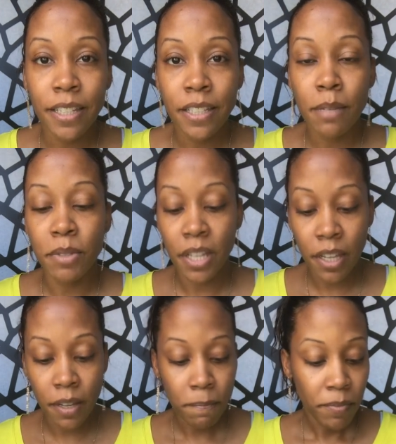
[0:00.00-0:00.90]
You know what I'm
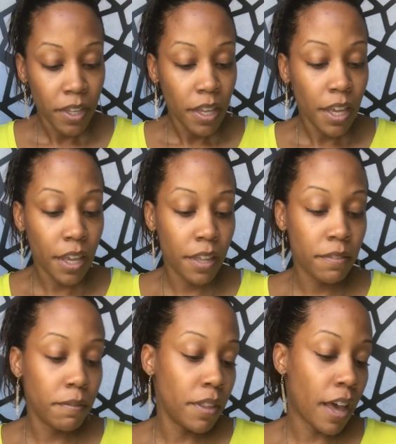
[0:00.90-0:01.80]
saying?
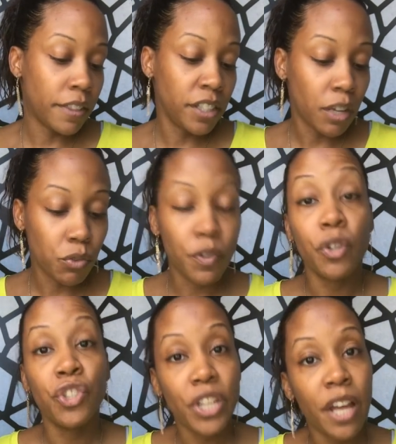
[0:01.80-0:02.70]
And I think that was
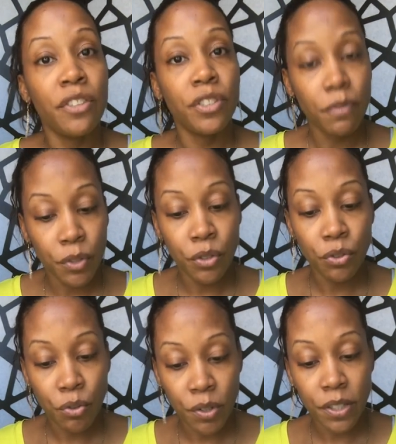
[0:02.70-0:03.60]
very challenging for you,
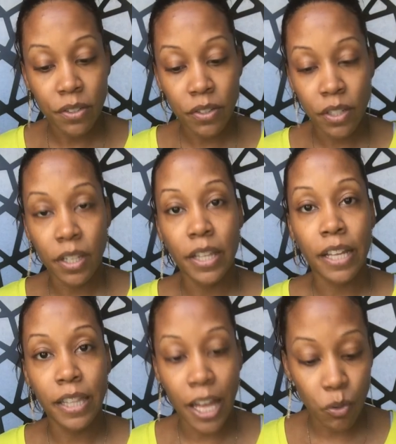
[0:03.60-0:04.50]
Taurus, in
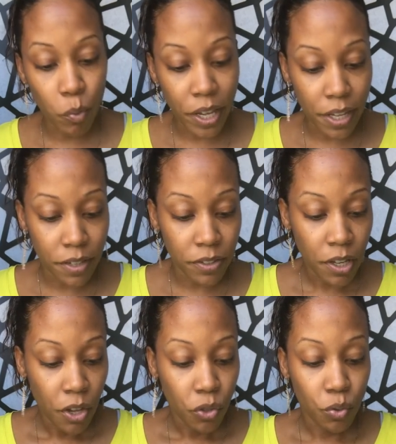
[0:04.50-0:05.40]
like a lot of ways.
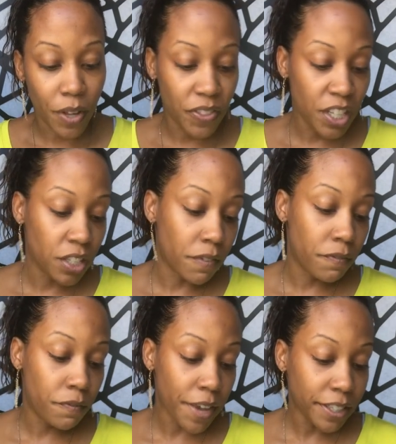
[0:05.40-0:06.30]
So I think it
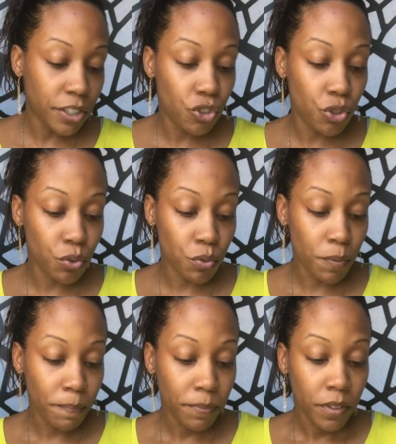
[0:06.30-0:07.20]
affected you
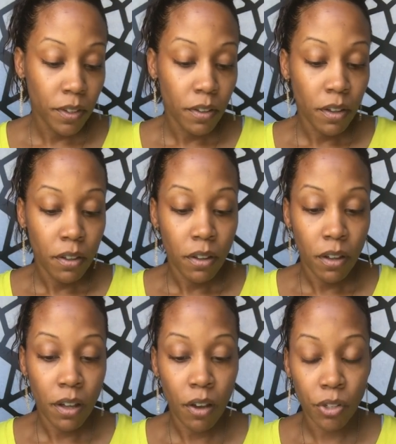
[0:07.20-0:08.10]

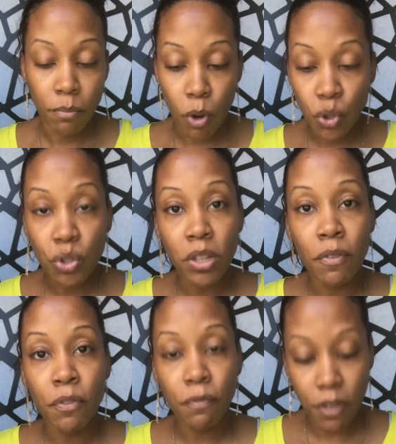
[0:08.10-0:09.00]
on an emotional
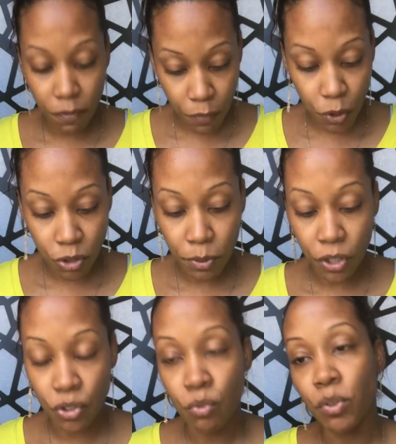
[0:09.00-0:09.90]
level first,
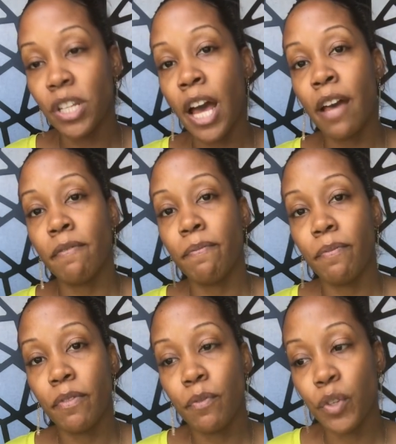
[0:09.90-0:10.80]
because you were not
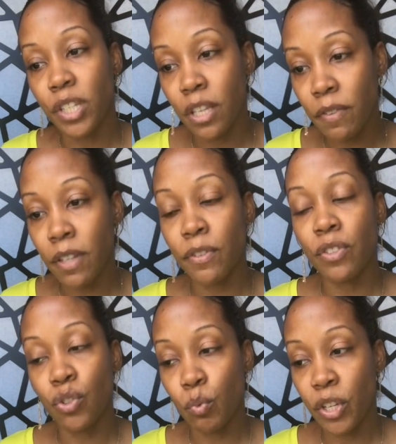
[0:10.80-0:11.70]
forgiving of the
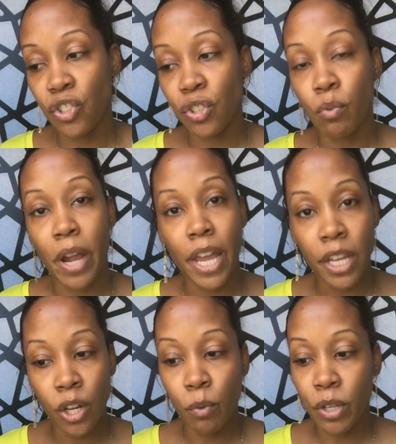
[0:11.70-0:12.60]
situation. You were
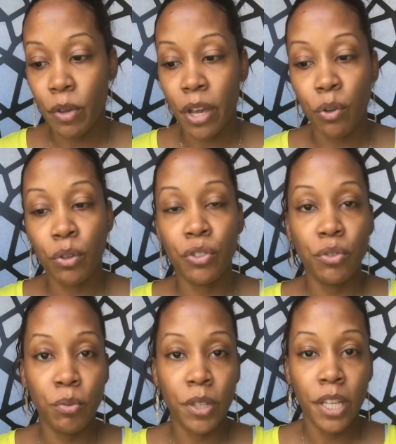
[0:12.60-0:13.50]
angry, you held on
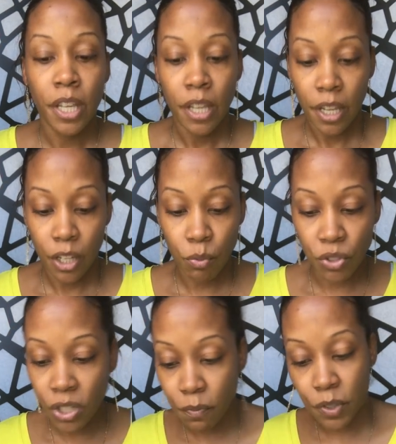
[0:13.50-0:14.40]
to it, and you were
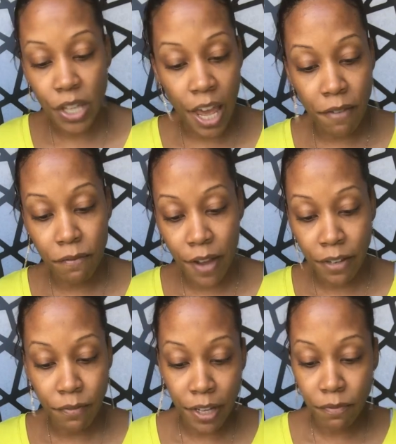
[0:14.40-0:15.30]
tit for tat and
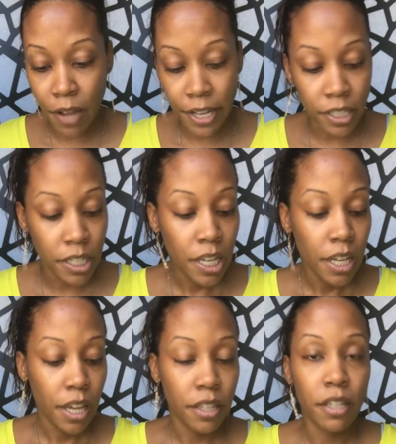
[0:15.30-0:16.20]
fighting,
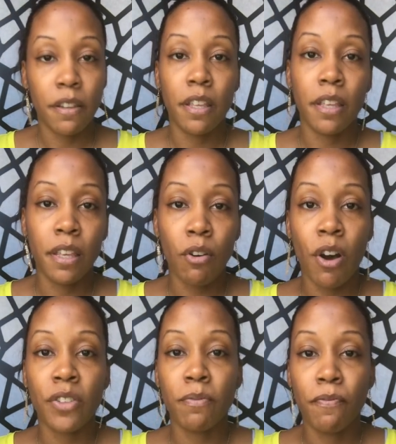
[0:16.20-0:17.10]
and then it
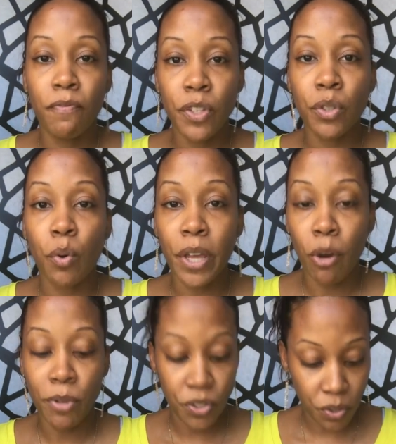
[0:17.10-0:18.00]
caused some physical
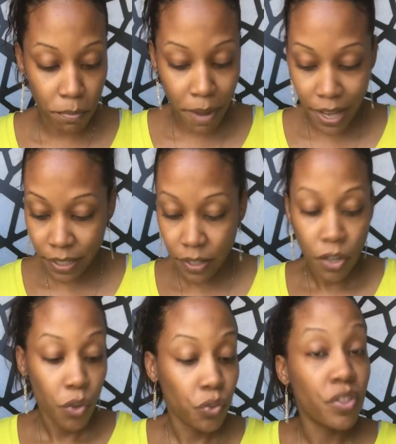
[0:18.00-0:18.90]
ailments in your body.
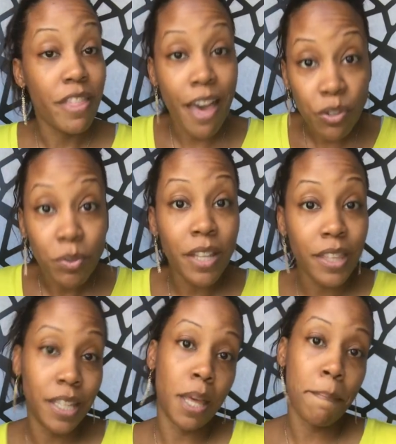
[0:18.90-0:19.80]
So that's what I
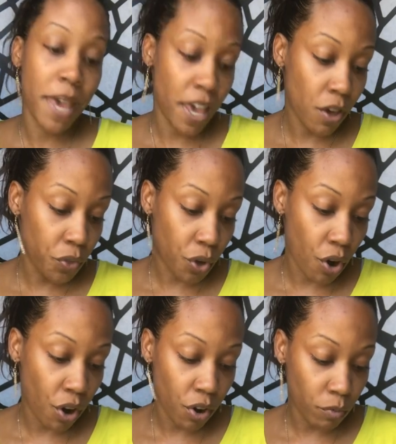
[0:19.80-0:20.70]
think that bad health
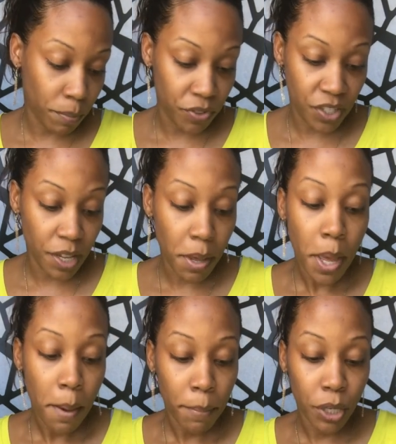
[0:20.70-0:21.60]
card represent.
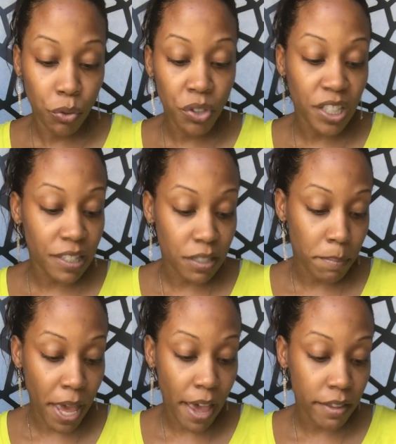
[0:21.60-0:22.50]
But I do think that's in the
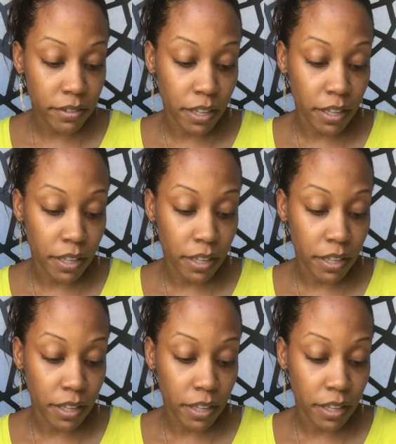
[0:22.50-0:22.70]
past.